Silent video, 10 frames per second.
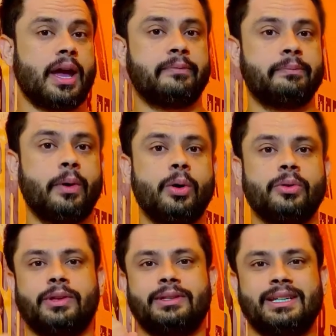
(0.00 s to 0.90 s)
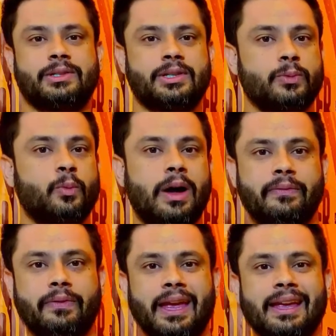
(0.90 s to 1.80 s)
have both, just one
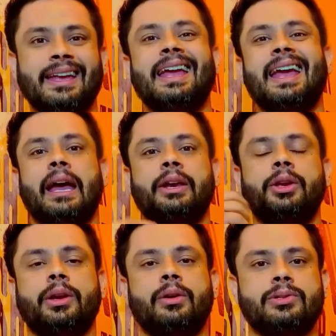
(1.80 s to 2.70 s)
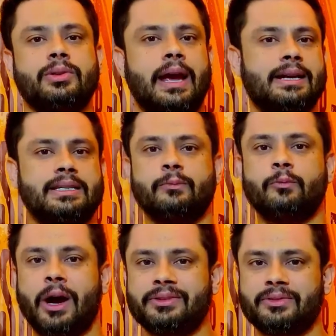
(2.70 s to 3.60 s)
thing. And you can also add some
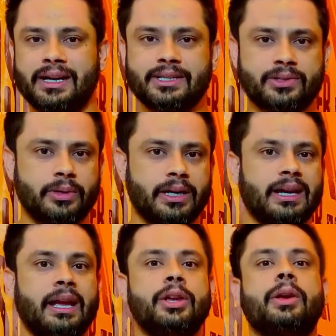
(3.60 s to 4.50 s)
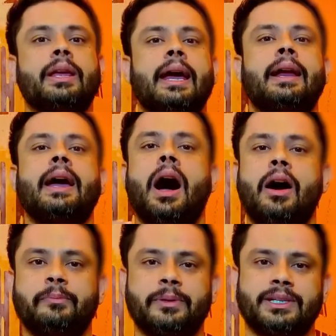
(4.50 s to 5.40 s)
white rice to it. You can add
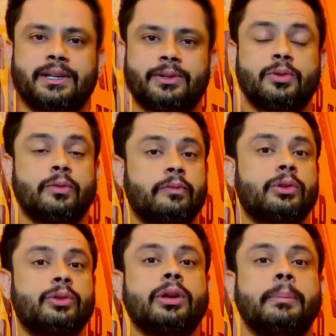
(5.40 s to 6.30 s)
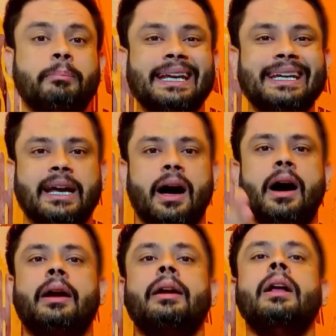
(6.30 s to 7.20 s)
half potato to complete
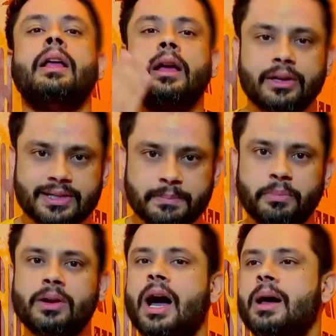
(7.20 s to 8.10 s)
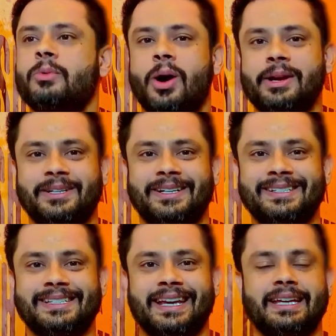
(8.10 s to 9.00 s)
our simple carbohydrate
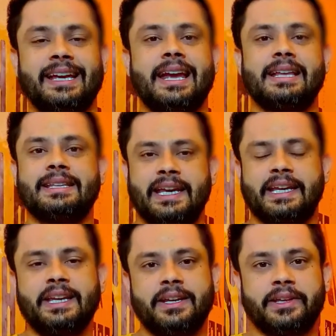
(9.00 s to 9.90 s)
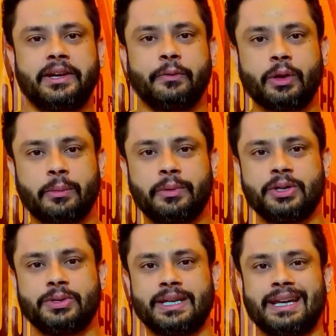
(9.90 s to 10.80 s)
intake. The second ingredient we will be using